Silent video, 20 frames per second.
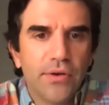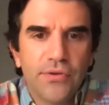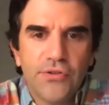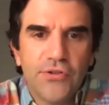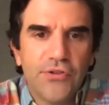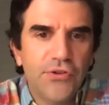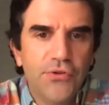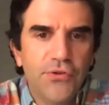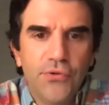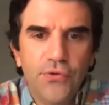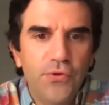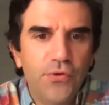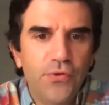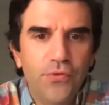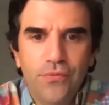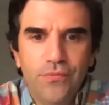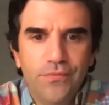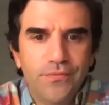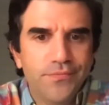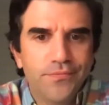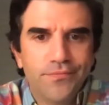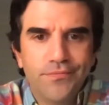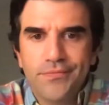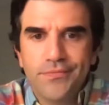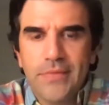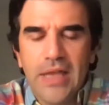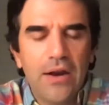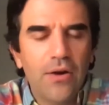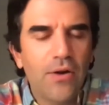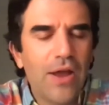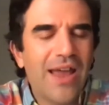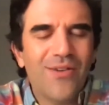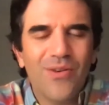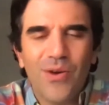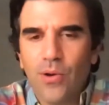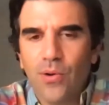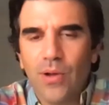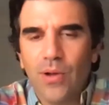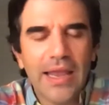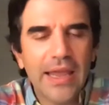to i don't i don't
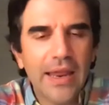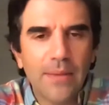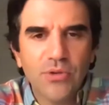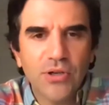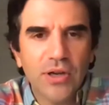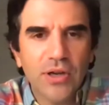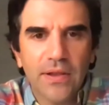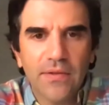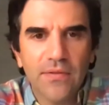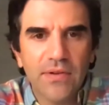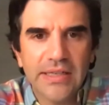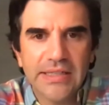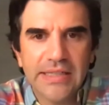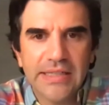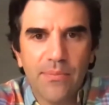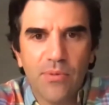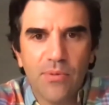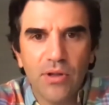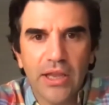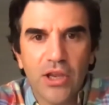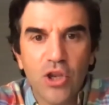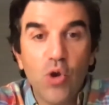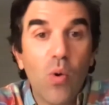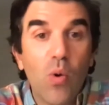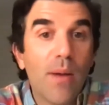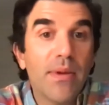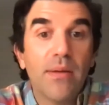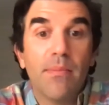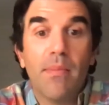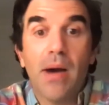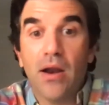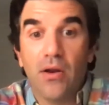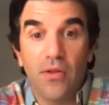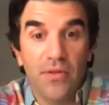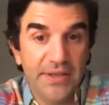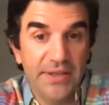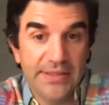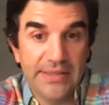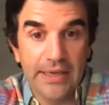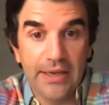know i can't i'm trying to think of an example like you want me to model
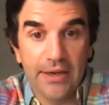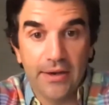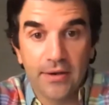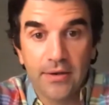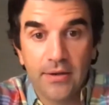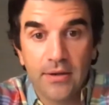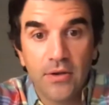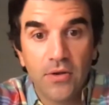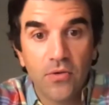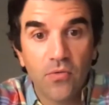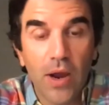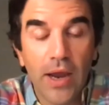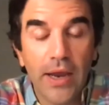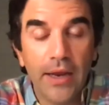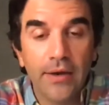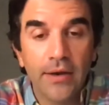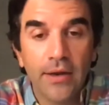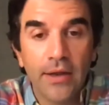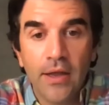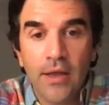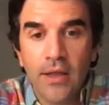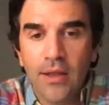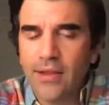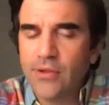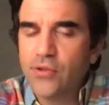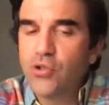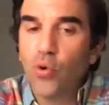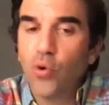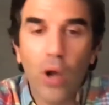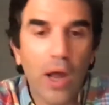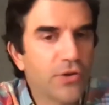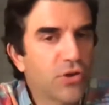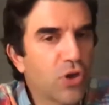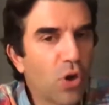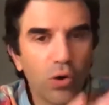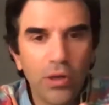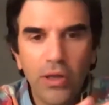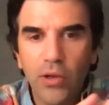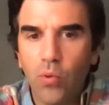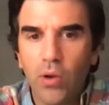this thing right the two i
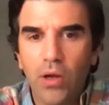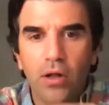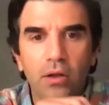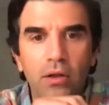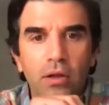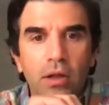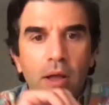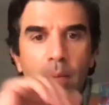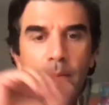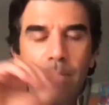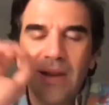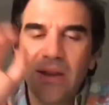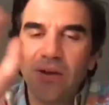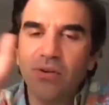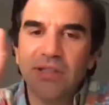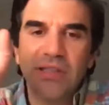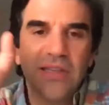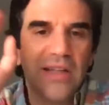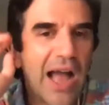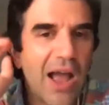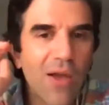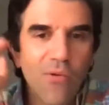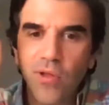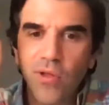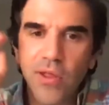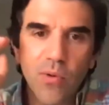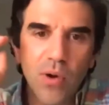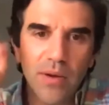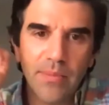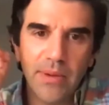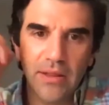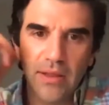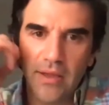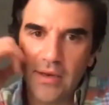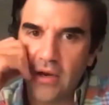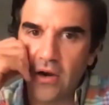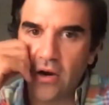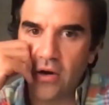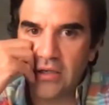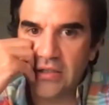totally will but here's the deal i really want to be a
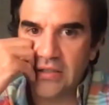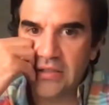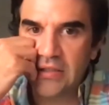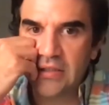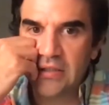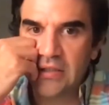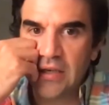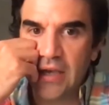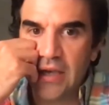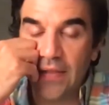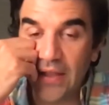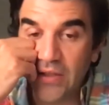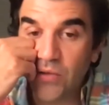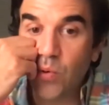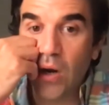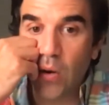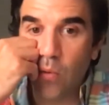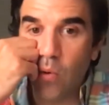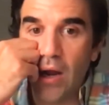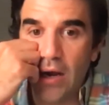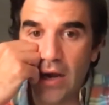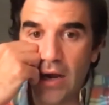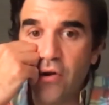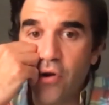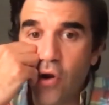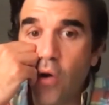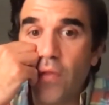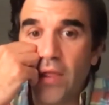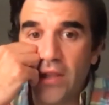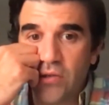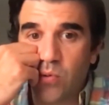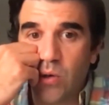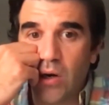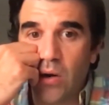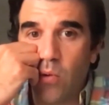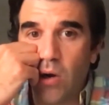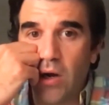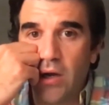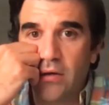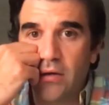lighting artist and that's what i want i know that's what i
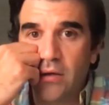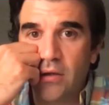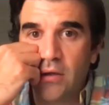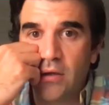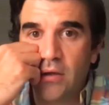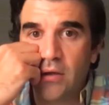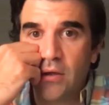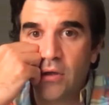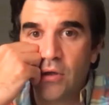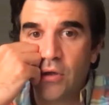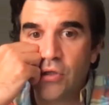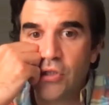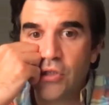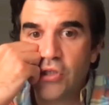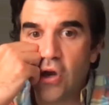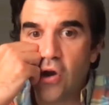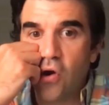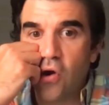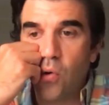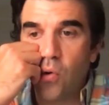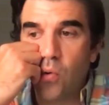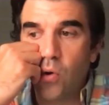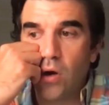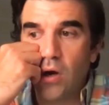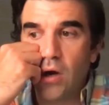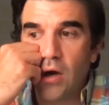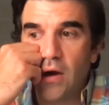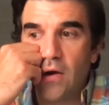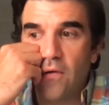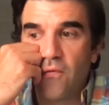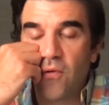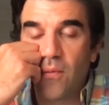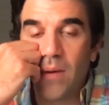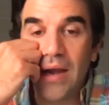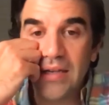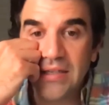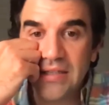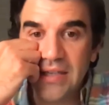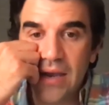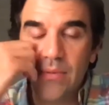want so for my
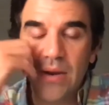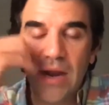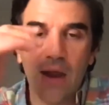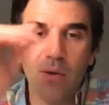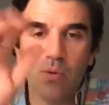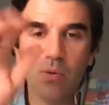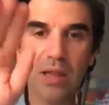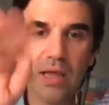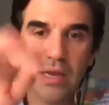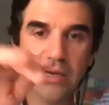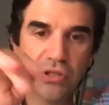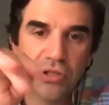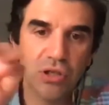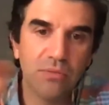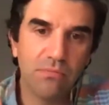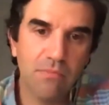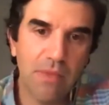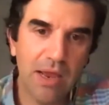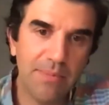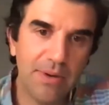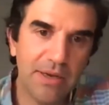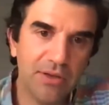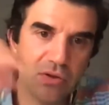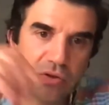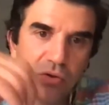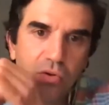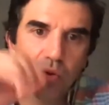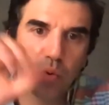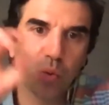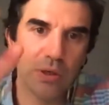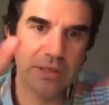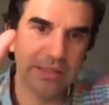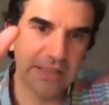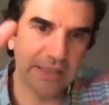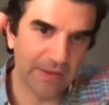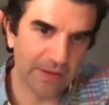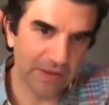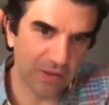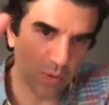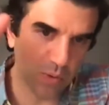assignment i would like to maybe twist
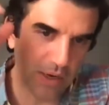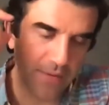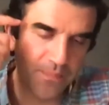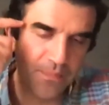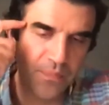it this way.